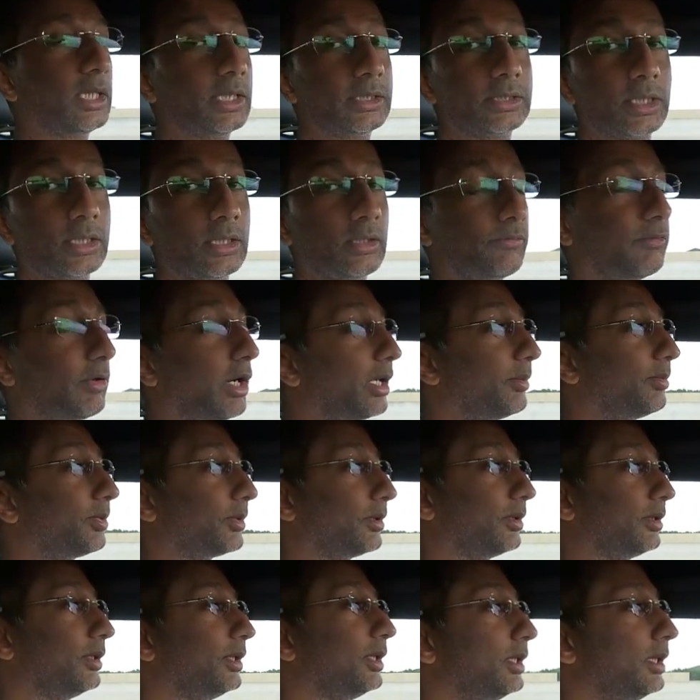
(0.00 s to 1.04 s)
that's in the
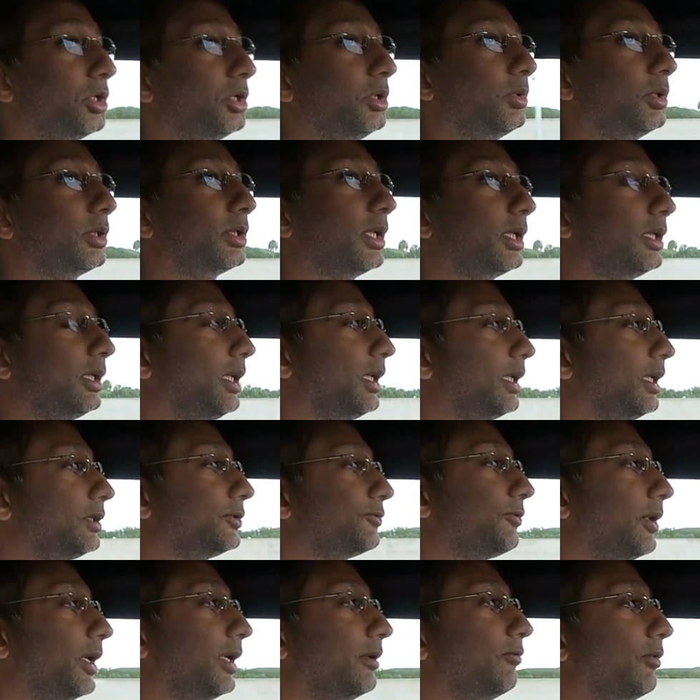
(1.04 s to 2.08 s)
Viper. So you would think, yeah,
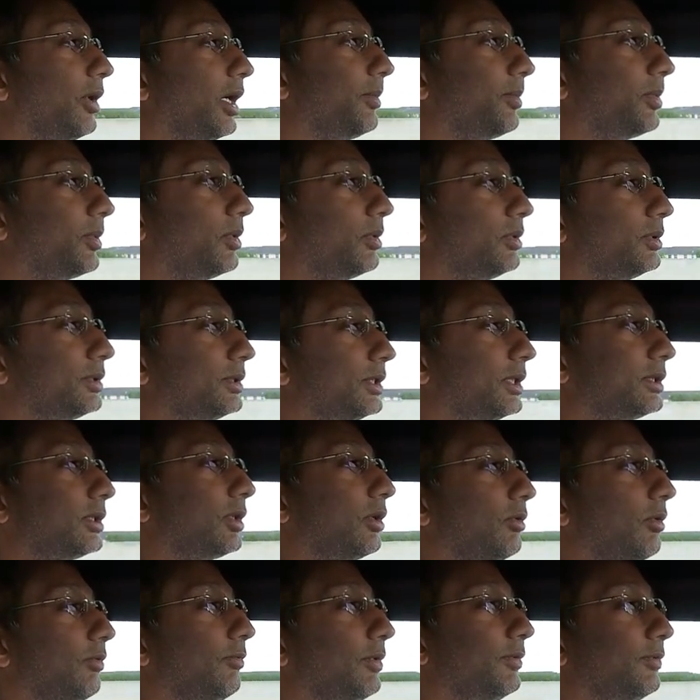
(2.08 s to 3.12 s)
that's fine. Viper is
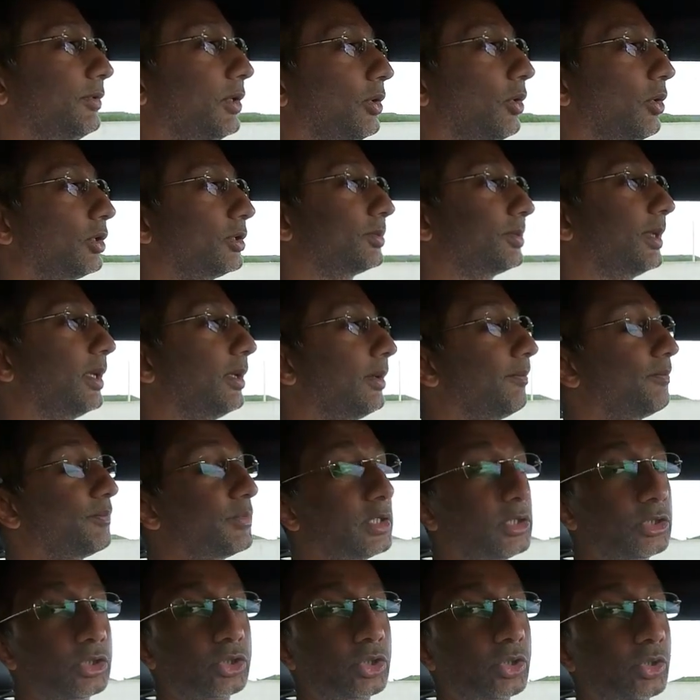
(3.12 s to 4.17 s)
650 horsepower.
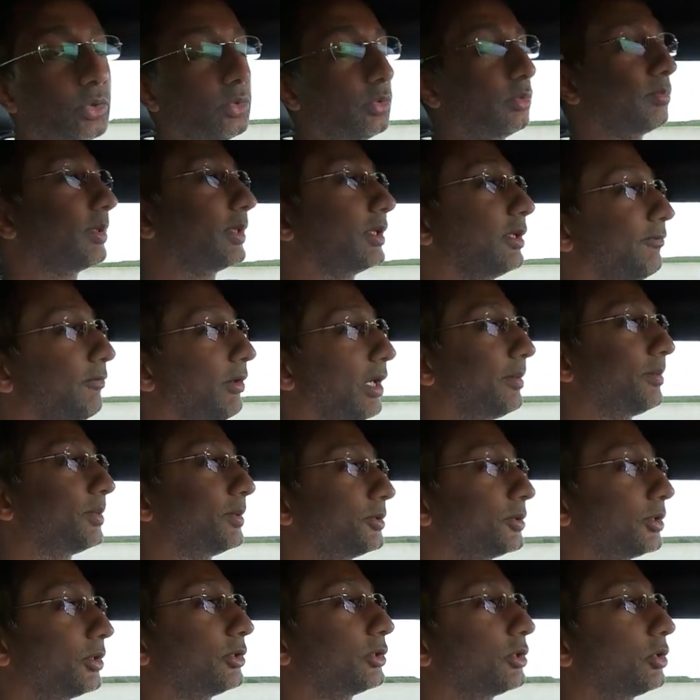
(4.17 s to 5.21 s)
It's true, but the
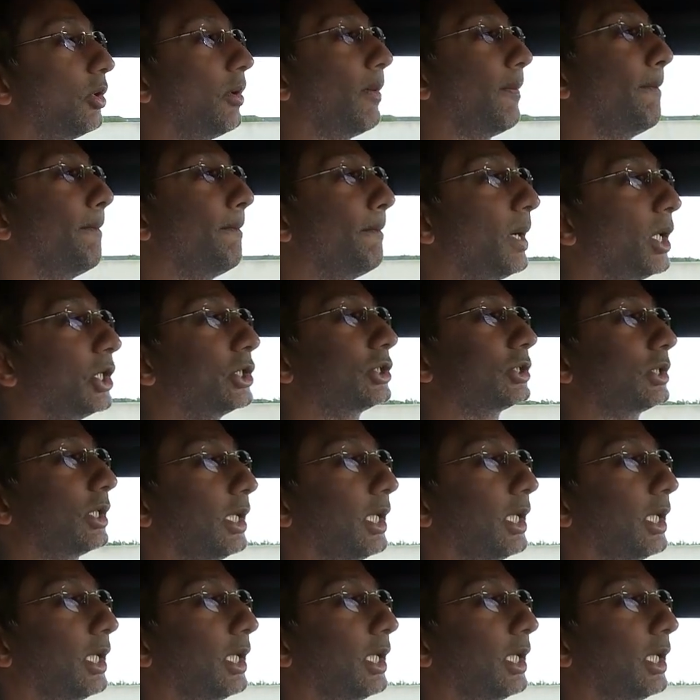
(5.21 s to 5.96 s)
Viper is also a much